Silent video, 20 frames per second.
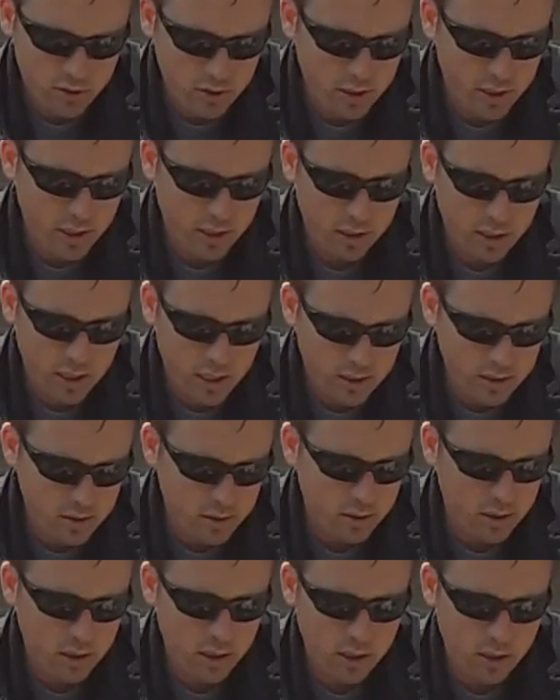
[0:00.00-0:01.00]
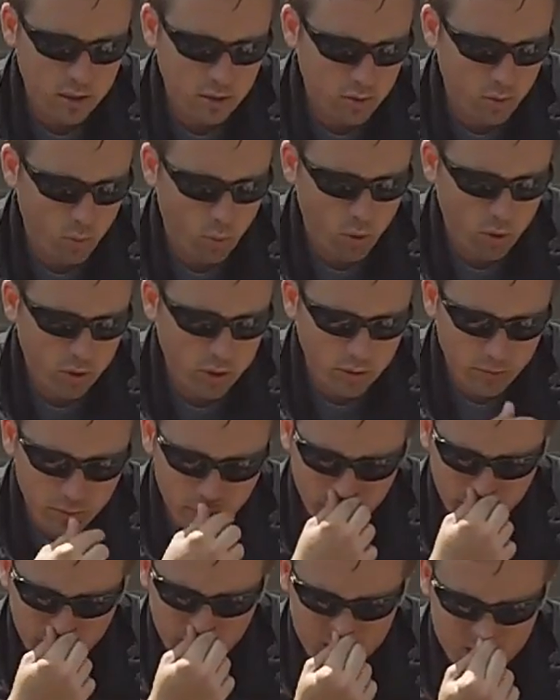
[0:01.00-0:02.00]
sitting nicely, working
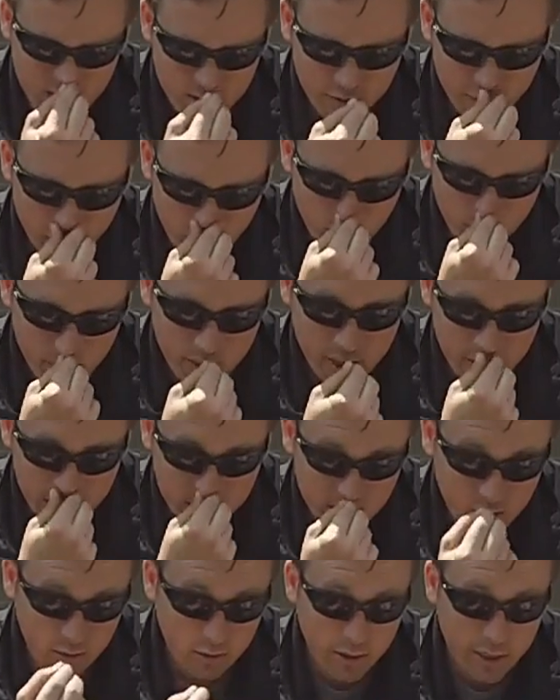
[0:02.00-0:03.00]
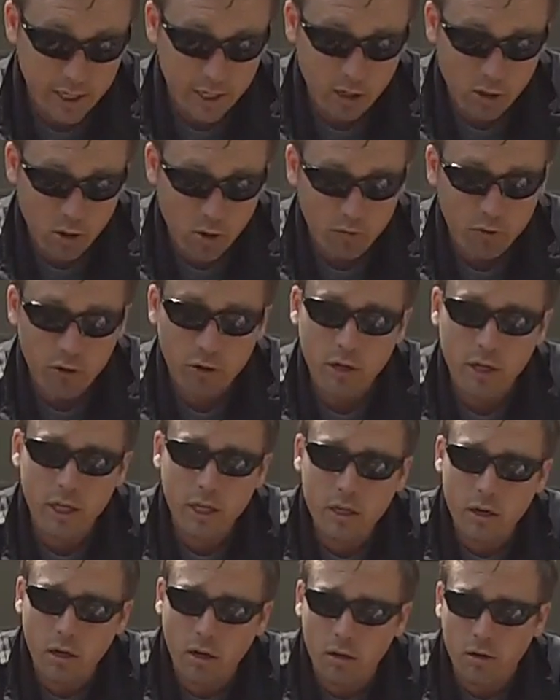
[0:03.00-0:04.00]
really nicely for me, and I start laying over an
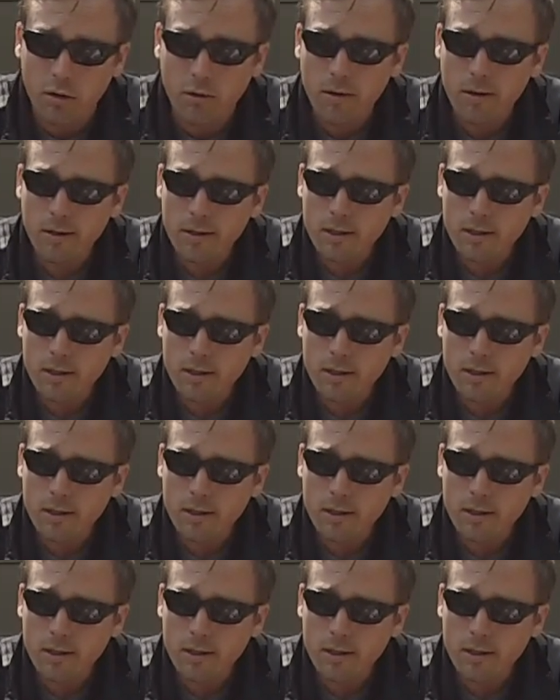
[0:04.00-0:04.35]
e-collar.